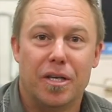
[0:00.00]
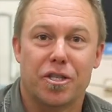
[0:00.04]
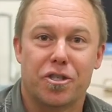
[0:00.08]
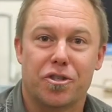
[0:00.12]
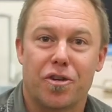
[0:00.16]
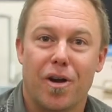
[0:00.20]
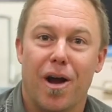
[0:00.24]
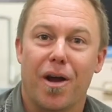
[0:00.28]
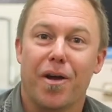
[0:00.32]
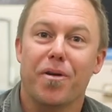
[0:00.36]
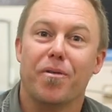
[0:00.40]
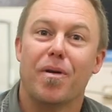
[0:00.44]

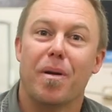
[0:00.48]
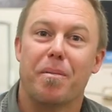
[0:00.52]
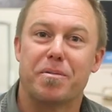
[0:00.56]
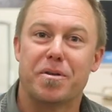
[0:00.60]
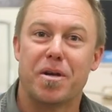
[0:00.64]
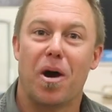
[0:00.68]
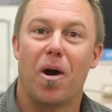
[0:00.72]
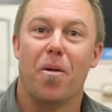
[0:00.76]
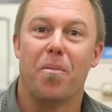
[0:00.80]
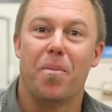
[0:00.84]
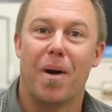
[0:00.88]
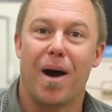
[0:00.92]
Australian
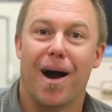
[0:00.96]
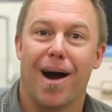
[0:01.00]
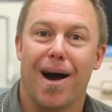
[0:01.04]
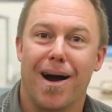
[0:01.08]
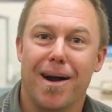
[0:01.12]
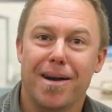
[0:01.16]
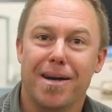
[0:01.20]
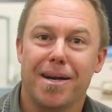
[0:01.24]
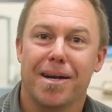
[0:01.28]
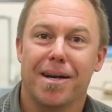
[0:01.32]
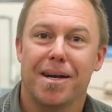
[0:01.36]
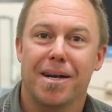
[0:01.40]
Reptile
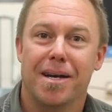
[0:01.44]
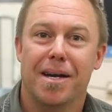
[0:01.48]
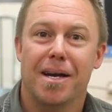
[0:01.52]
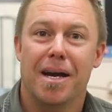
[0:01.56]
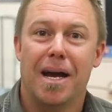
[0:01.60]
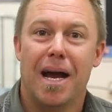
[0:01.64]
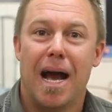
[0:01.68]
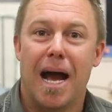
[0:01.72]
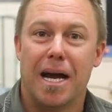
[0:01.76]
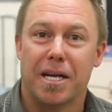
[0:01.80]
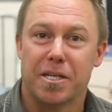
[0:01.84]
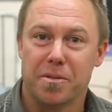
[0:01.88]
Park
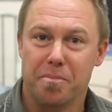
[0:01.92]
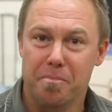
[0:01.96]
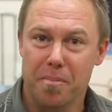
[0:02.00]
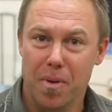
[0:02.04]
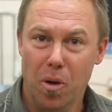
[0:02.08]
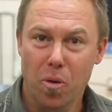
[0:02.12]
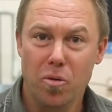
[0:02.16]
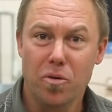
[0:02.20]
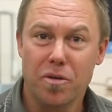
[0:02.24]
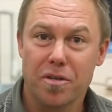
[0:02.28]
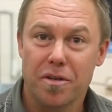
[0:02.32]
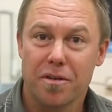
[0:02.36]
has
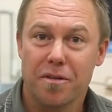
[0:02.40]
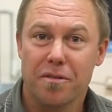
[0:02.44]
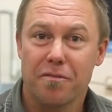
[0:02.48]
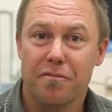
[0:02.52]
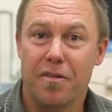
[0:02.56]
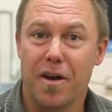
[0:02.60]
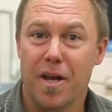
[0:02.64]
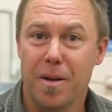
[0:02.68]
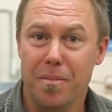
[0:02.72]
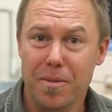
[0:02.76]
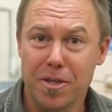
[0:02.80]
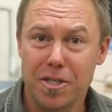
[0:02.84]
milked
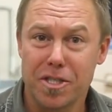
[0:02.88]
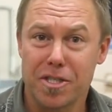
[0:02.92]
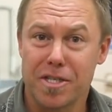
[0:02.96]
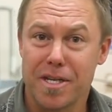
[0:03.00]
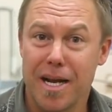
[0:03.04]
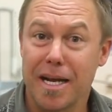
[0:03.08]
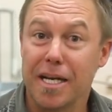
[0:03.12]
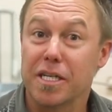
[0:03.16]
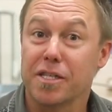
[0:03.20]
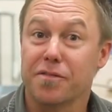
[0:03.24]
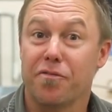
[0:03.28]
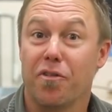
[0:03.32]
venomous
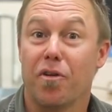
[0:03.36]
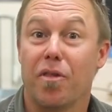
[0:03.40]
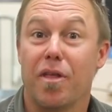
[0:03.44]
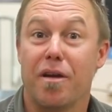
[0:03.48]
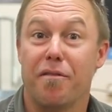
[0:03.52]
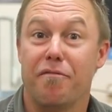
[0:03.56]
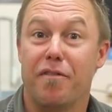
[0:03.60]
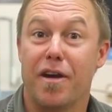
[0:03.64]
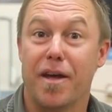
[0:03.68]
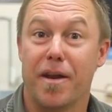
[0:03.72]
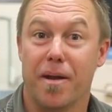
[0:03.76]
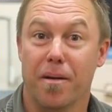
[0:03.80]
snakes for
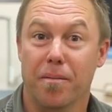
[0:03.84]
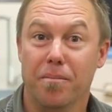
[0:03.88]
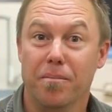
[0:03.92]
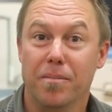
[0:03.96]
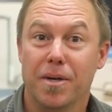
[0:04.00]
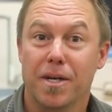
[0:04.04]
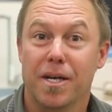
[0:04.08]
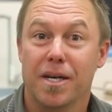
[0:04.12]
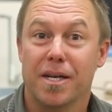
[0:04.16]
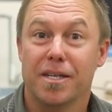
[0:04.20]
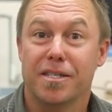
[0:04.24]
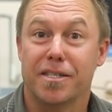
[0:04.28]
their venom
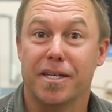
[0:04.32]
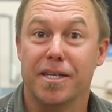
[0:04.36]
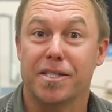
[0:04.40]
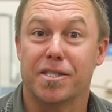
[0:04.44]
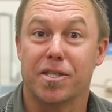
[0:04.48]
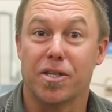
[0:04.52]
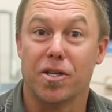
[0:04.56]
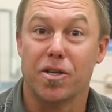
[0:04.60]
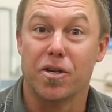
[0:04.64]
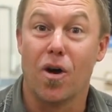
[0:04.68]
since the